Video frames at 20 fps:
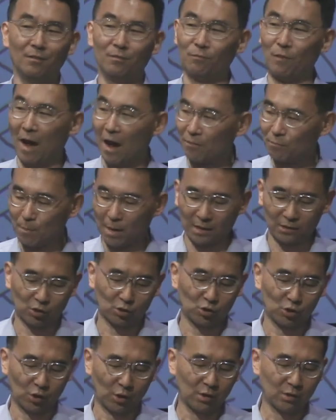five
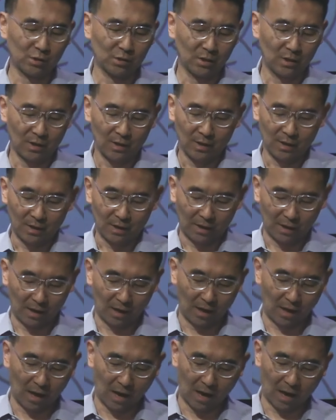messages,
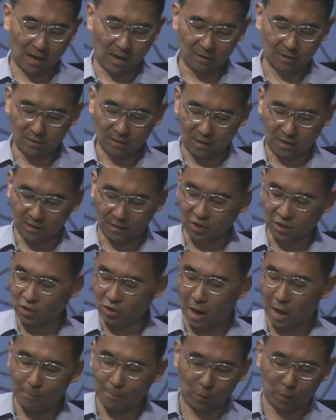and it's a
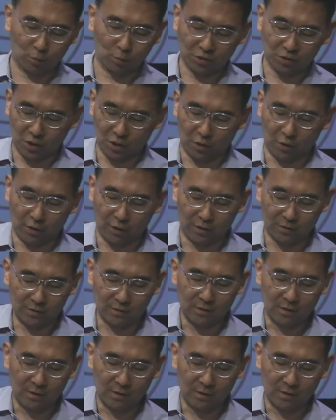topical series,